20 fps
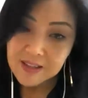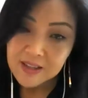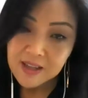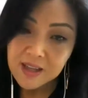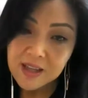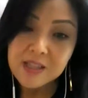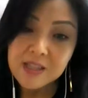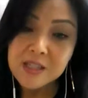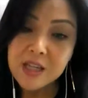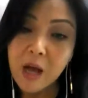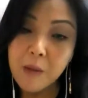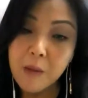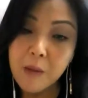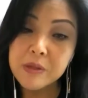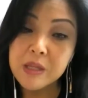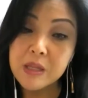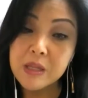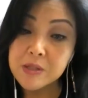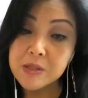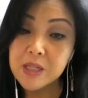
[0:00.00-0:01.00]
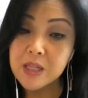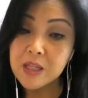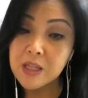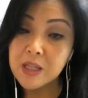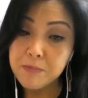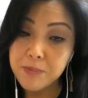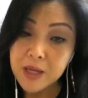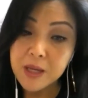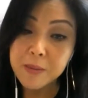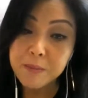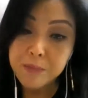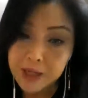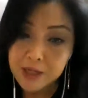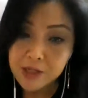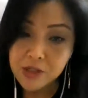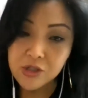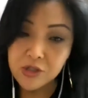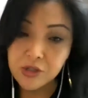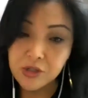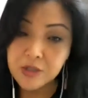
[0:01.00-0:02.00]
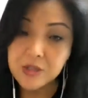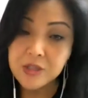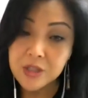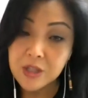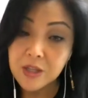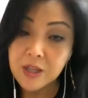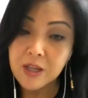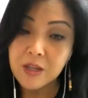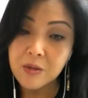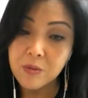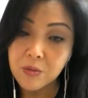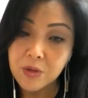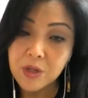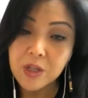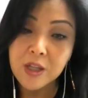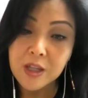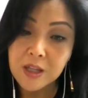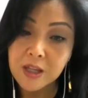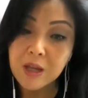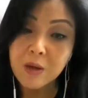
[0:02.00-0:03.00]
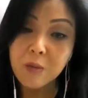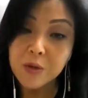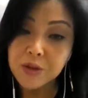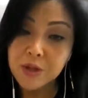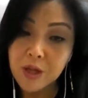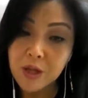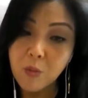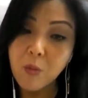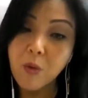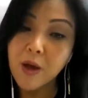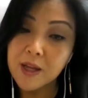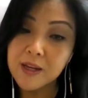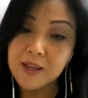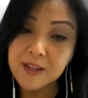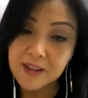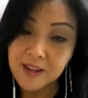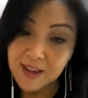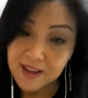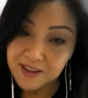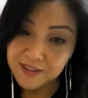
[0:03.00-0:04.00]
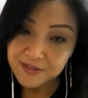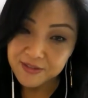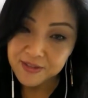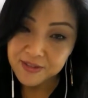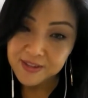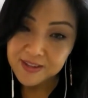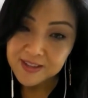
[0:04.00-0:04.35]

into helping them see the big picture so they can really get what they want in life.